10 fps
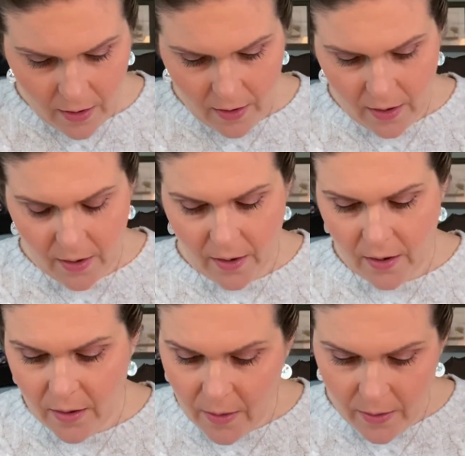
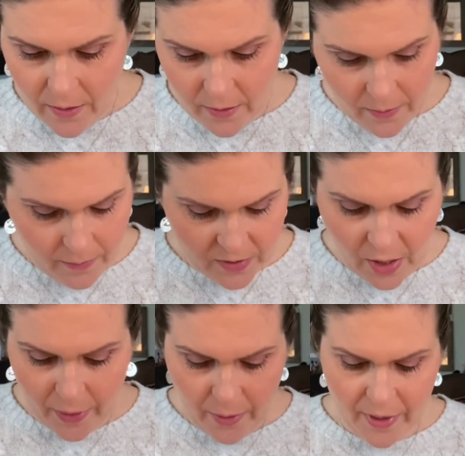
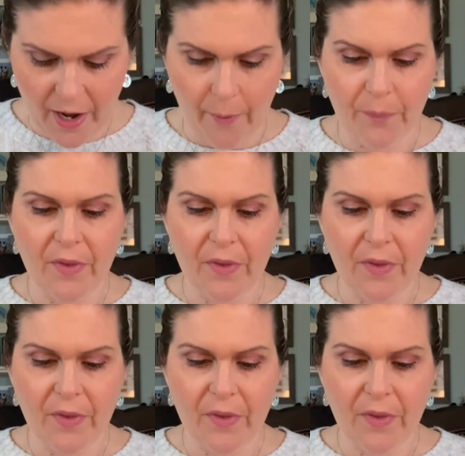So here we go.